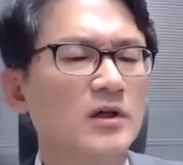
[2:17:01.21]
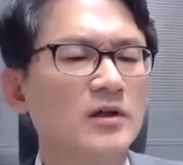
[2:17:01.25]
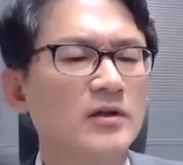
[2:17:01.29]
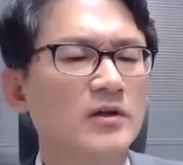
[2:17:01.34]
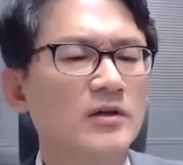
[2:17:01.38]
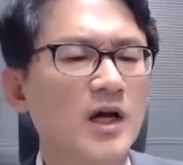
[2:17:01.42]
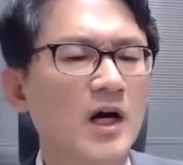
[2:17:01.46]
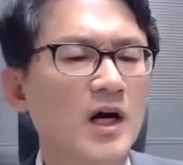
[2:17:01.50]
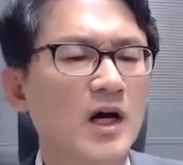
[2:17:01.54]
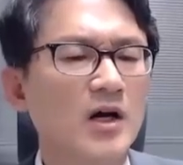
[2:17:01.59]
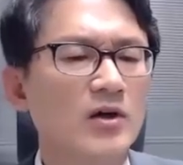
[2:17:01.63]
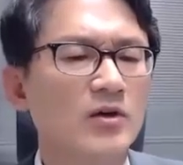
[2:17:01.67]

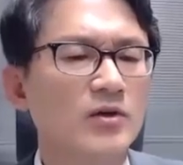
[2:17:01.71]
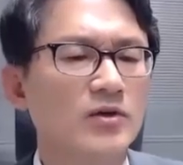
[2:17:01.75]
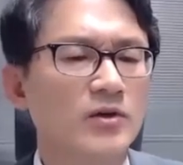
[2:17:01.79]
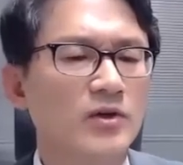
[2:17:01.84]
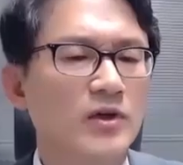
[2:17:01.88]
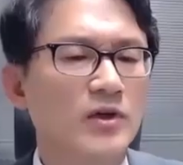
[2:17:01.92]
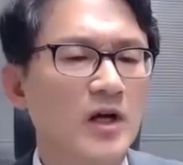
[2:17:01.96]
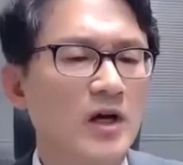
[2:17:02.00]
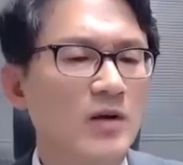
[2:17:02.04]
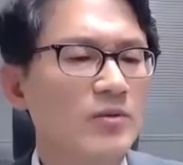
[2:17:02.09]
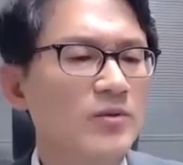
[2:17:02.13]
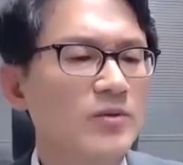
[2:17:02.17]
Now the
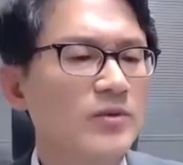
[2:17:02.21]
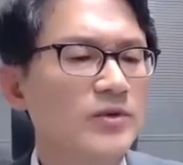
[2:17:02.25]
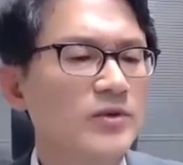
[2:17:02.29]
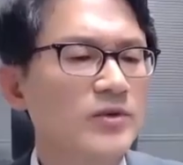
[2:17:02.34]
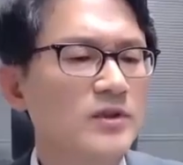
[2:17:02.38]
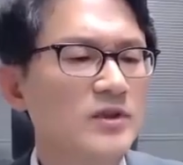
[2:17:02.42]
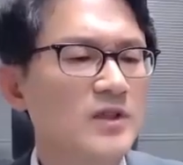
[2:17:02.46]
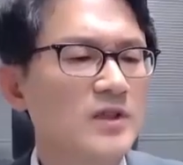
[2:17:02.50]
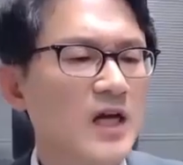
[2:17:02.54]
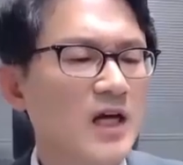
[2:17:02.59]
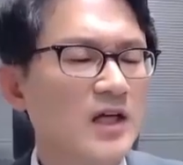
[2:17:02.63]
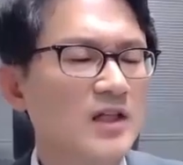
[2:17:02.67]
government
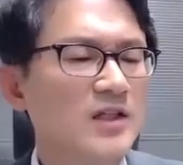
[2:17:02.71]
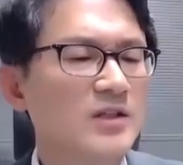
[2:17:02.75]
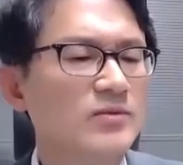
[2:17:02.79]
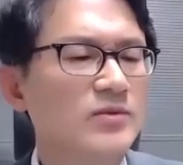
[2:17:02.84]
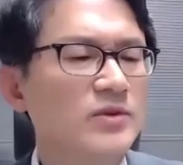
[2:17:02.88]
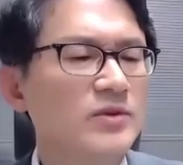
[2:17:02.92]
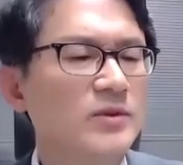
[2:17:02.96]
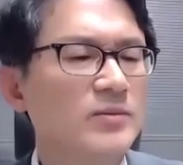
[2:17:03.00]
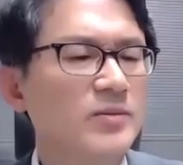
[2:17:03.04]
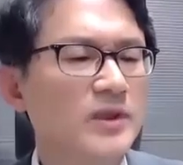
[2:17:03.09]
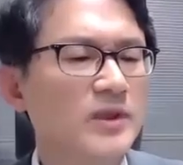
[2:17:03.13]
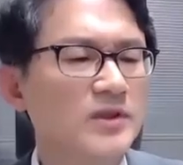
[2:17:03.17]
is
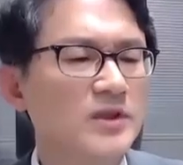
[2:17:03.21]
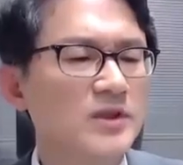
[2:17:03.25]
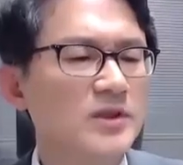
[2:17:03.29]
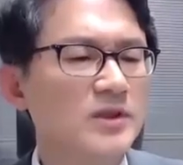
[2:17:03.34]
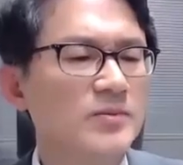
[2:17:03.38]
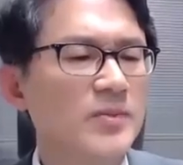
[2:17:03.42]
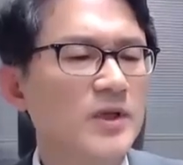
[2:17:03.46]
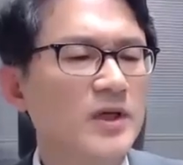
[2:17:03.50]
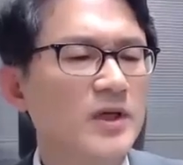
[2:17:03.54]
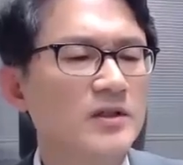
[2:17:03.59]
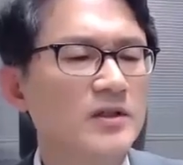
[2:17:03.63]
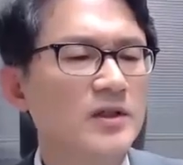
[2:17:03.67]
actively
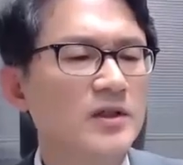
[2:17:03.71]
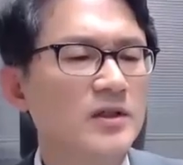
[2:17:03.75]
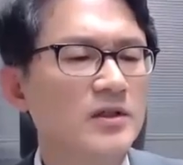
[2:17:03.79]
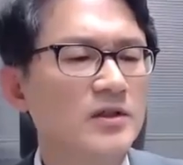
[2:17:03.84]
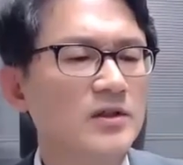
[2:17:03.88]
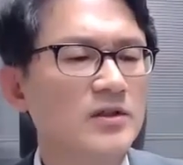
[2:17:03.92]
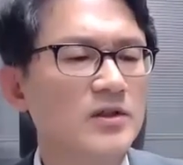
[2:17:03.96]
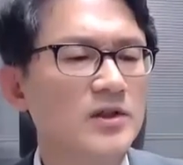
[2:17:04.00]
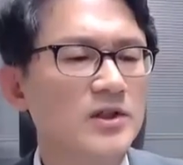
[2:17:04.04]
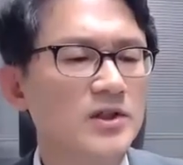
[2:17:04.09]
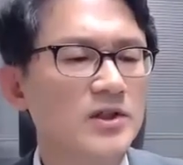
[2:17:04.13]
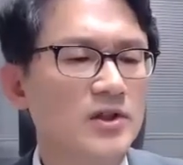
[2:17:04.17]
participating in the
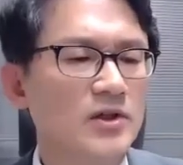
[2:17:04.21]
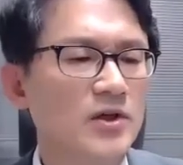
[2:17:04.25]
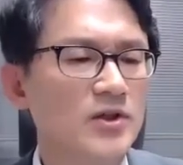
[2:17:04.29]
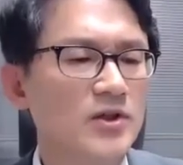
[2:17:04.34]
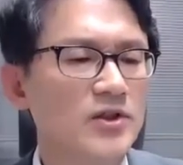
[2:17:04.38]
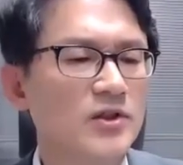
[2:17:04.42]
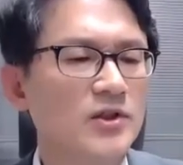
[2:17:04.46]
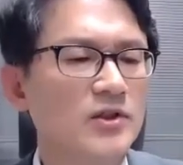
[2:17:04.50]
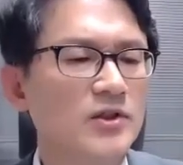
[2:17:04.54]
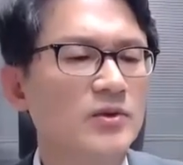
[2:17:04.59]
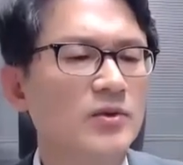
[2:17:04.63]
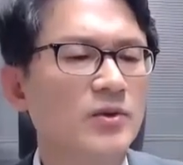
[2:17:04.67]

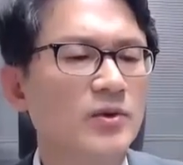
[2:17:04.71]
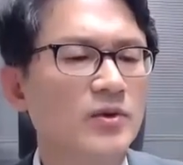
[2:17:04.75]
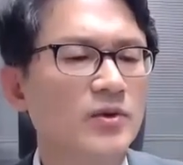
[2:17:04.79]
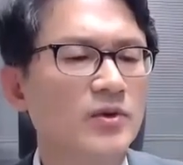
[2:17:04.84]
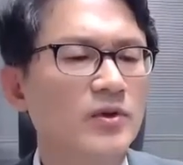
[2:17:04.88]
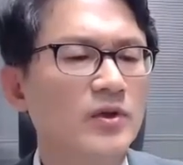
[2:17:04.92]
discussion on